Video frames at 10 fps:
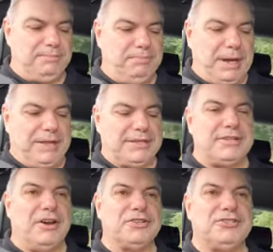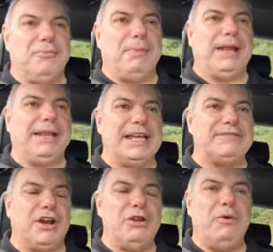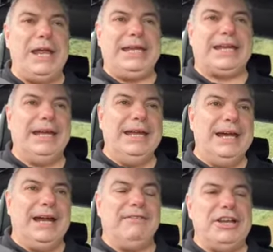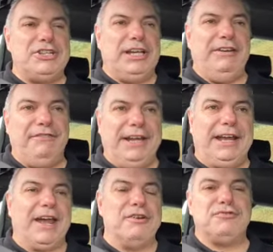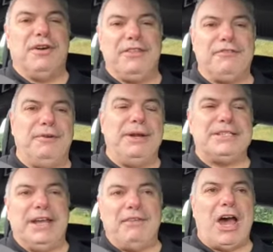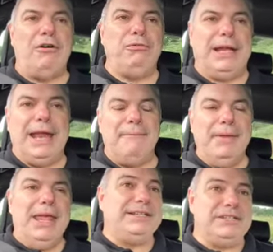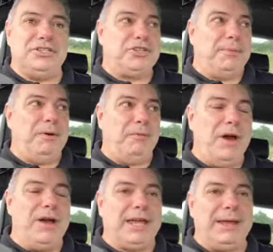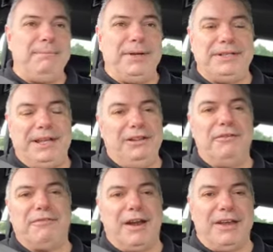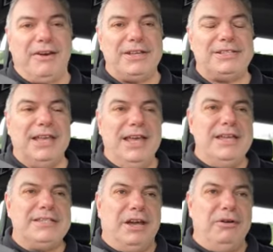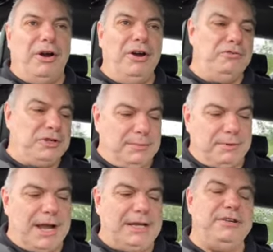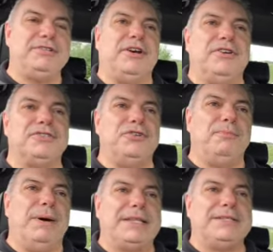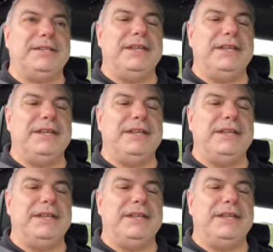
bit of the start-stop button gets very weak, and eventually your finger goes right through it, so you have a hole in it. Doesn't stop it working, but it didn't look very nice. So I ordered a brand new start-stop button,